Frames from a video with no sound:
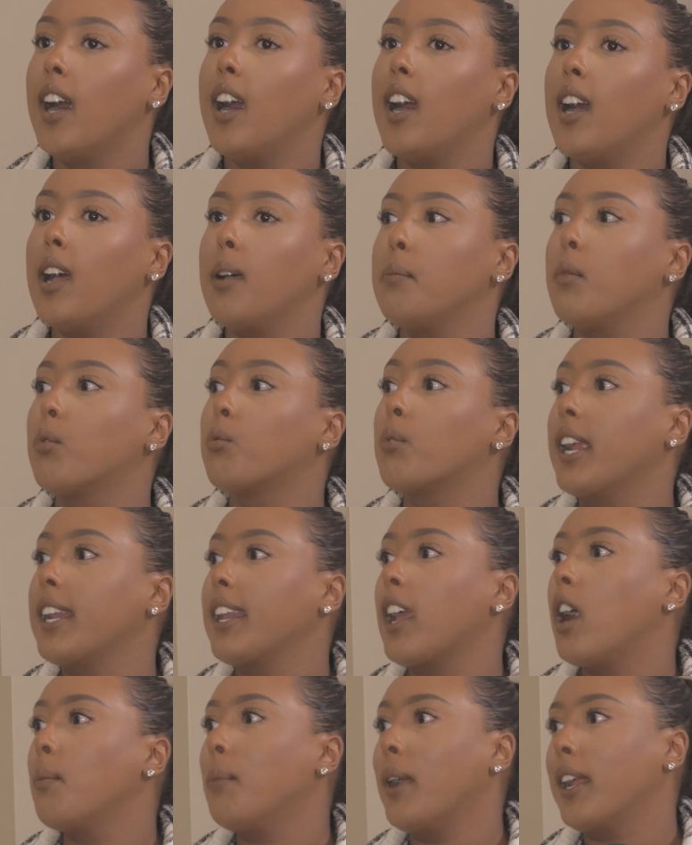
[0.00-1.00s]
Right
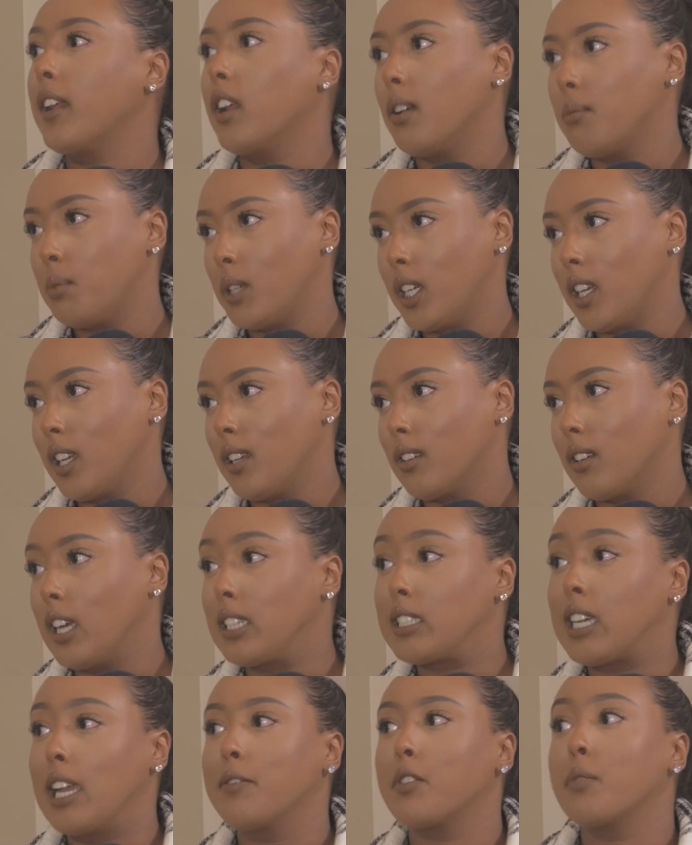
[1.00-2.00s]
now might not be a
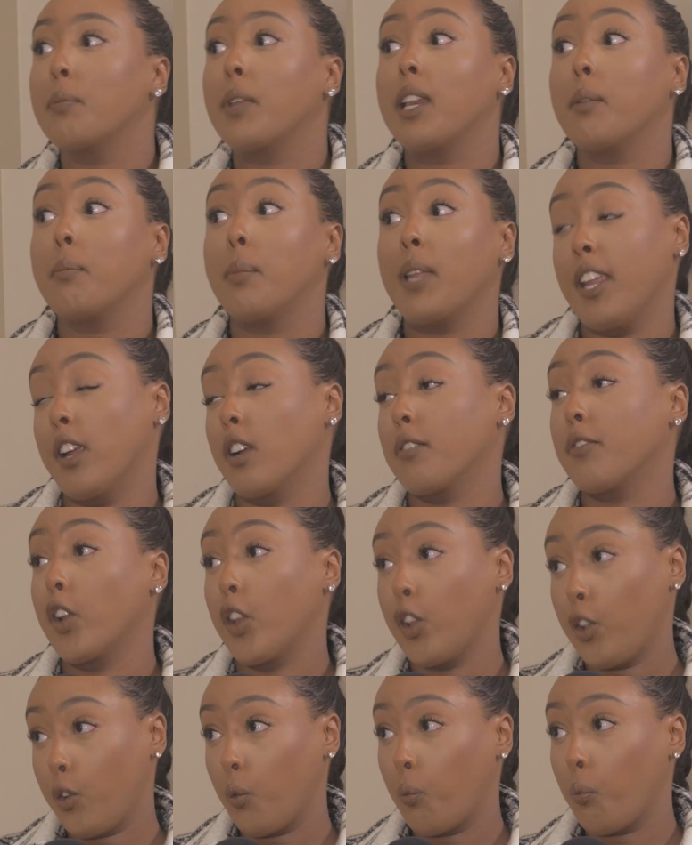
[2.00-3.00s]
time for me to be here for
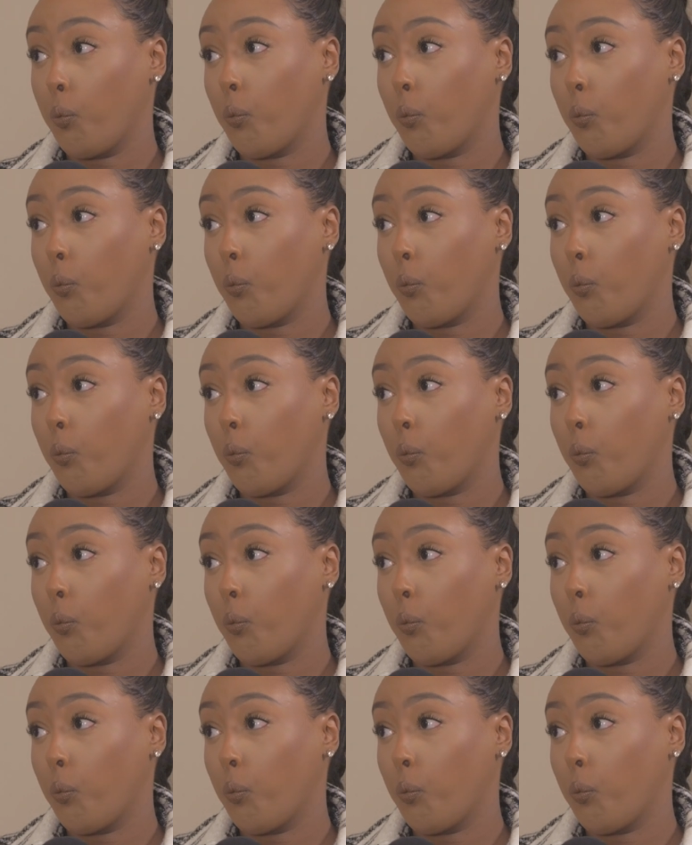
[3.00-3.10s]
you.